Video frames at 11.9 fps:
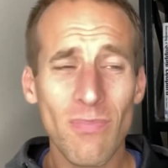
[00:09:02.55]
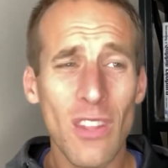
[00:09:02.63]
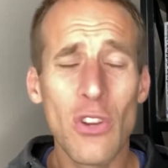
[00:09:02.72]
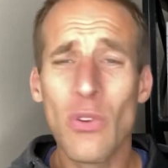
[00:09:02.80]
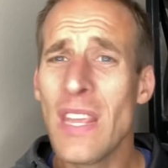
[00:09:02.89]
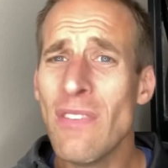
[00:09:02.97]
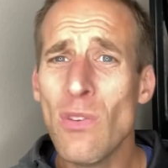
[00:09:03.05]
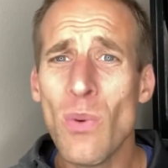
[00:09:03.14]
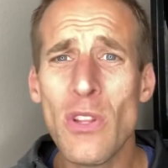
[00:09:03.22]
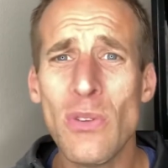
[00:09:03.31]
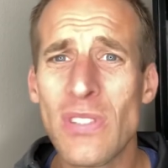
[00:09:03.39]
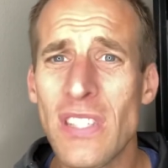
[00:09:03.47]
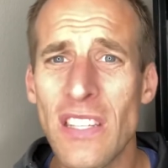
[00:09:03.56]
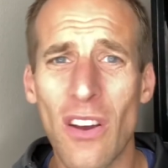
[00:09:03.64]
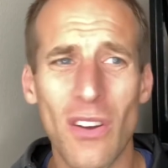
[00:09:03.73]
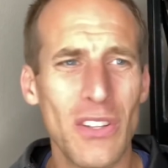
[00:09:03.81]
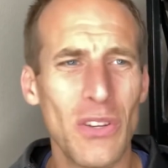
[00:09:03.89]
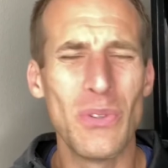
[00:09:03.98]
you know, even when you see
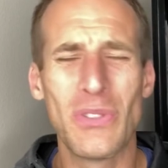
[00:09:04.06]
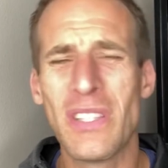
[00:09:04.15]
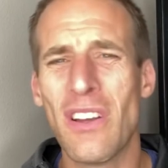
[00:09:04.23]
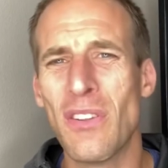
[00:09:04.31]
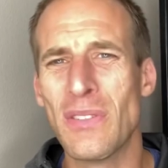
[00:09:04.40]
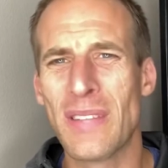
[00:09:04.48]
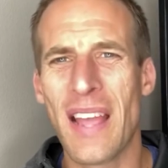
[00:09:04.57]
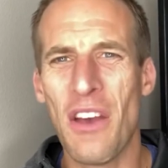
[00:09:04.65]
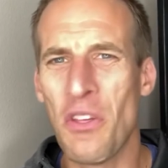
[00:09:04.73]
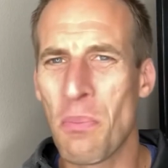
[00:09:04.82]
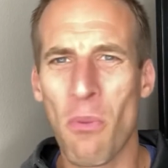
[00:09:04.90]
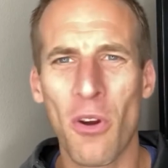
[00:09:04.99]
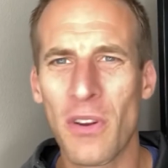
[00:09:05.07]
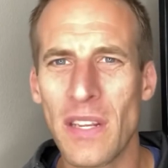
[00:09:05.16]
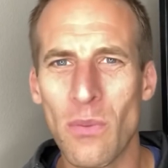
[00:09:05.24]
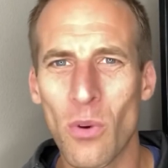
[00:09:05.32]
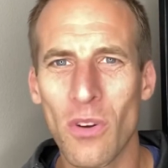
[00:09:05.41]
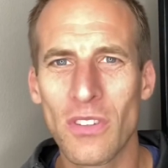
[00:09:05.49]
all, you see all these health
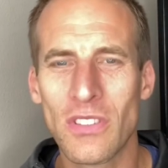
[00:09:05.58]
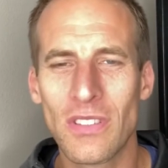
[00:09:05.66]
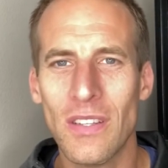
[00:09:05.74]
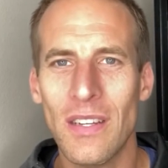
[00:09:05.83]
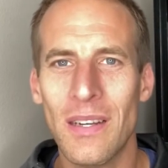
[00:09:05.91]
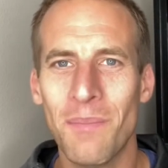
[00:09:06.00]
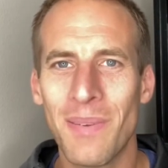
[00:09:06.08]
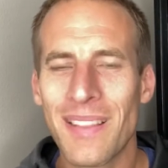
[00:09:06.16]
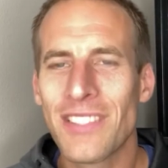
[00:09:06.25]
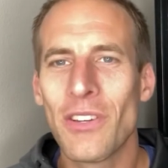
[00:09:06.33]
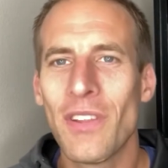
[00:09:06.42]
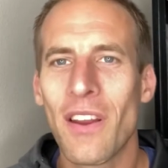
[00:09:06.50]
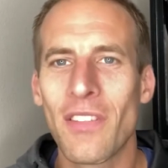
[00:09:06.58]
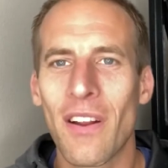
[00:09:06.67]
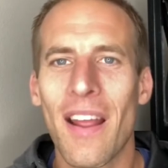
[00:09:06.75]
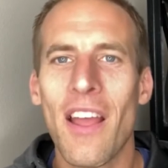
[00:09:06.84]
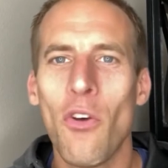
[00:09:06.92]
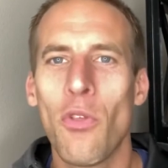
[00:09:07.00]
marketing words, but that's all they are. They're
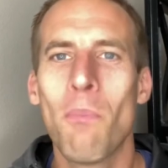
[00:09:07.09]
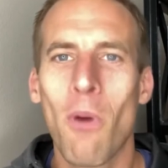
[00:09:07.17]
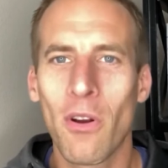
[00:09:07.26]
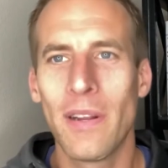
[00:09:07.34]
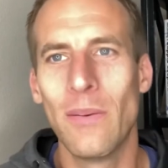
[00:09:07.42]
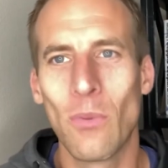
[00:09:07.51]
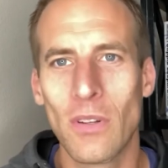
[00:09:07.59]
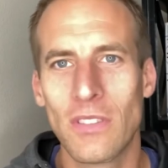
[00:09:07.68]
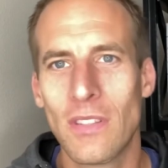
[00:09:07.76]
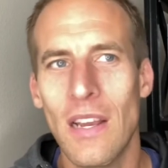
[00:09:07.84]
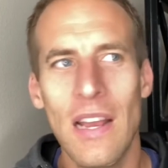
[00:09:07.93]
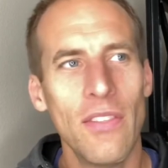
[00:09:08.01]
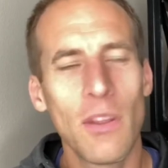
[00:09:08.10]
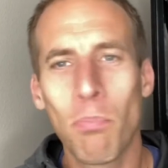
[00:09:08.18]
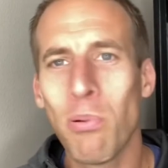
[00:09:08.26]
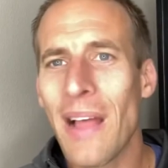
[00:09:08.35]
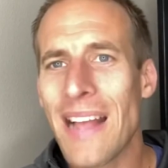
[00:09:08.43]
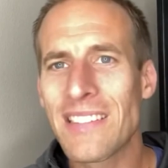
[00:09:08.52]
health marketing words. They're
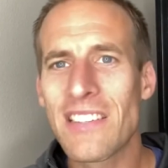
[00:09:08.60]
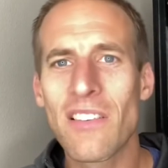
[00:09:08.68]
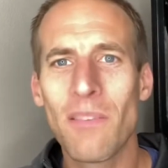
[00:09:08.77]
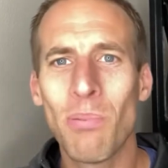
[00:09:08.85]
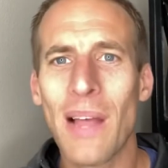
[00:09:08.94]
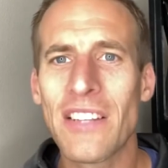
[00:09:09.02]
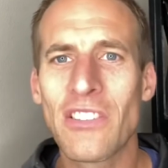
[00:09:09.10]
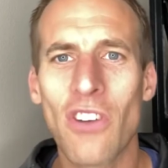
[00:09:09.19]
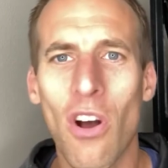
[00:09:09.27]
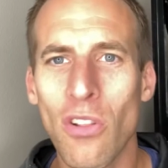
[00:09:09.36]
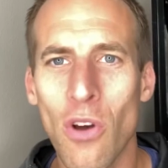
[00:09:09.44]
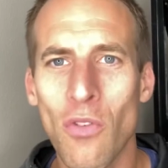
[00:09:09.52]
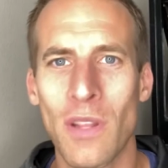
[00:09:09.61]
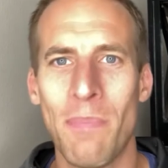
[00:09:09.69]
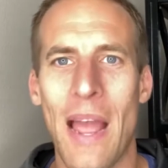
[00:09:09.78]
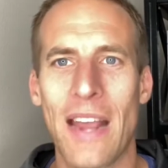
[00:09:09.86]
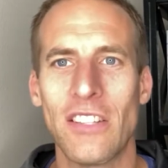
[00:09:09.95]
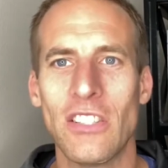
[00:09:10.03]
plastered, plastered all over the
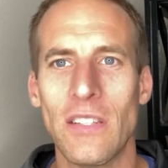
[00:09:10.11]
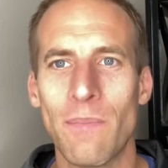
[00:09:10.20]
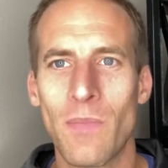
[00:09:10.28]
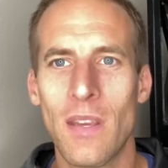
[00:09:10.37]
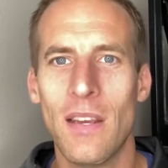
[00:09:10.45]
packaging.